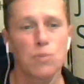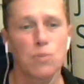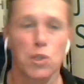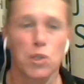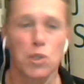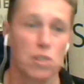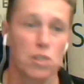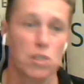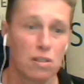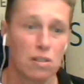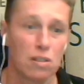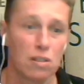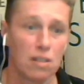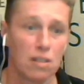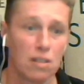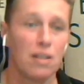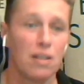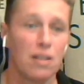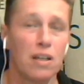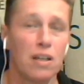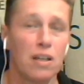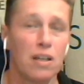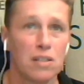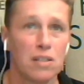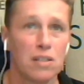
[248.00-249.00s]
was
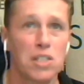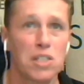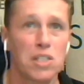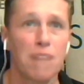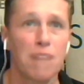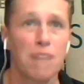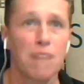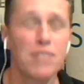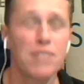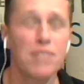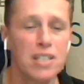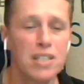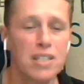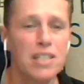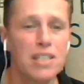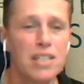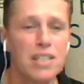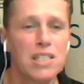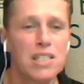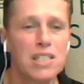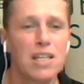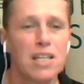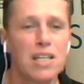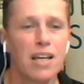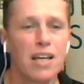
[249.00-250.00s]
the
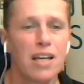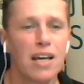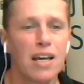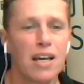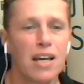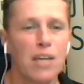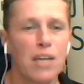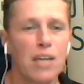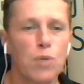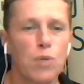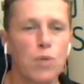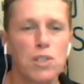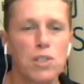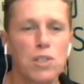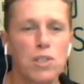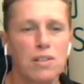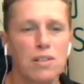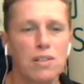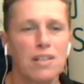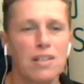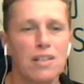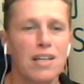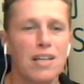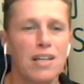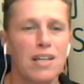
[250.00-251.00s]
70s.
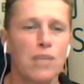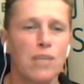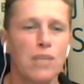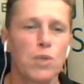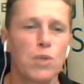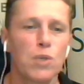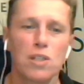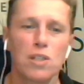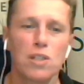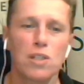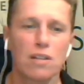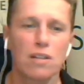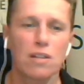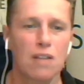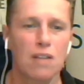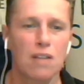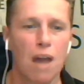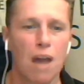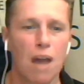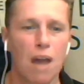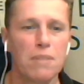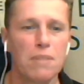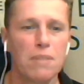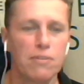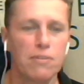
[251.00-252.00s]
It was not
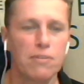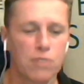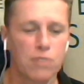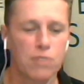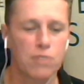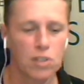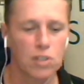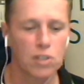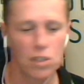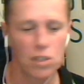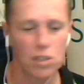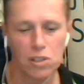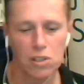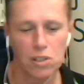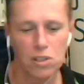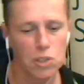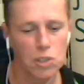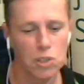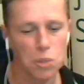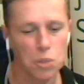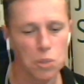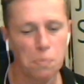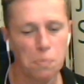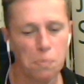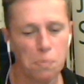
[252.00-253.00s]
common for
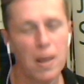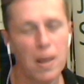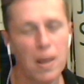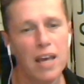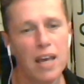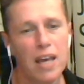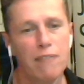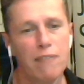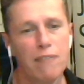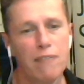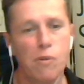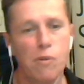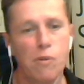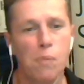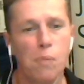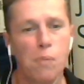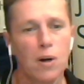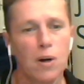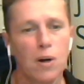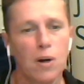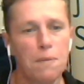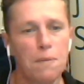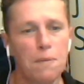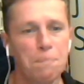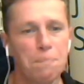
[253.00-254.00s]
girls to play
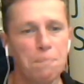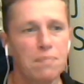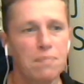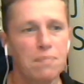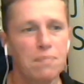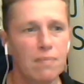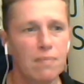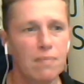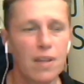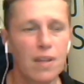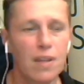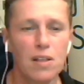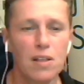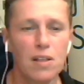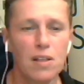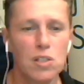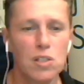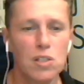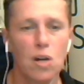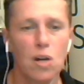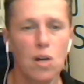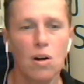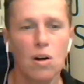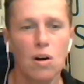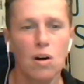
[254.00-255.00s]
football,
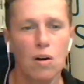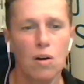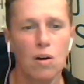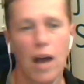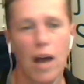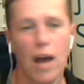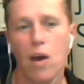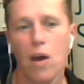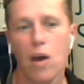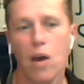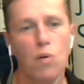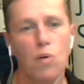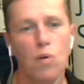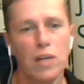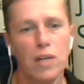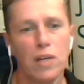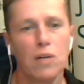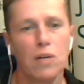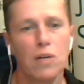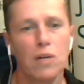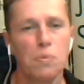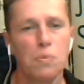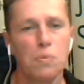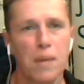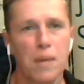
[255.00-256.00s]
so I
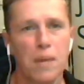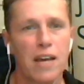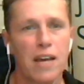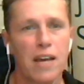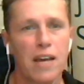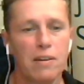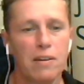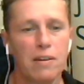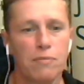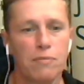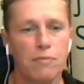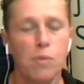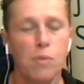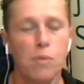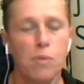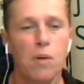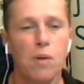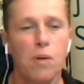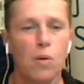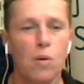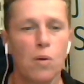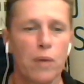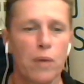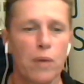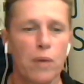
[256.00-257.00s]
only could play
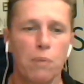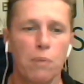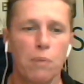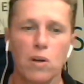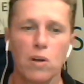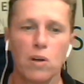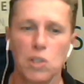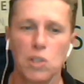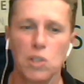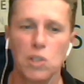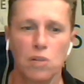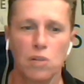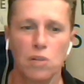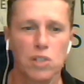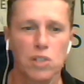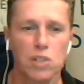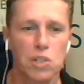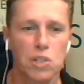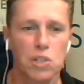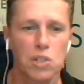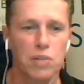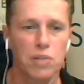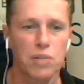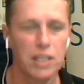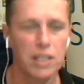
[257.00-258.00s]
football with boys on the
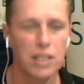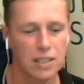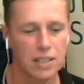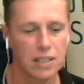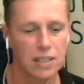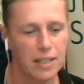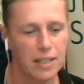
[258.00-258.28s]
street.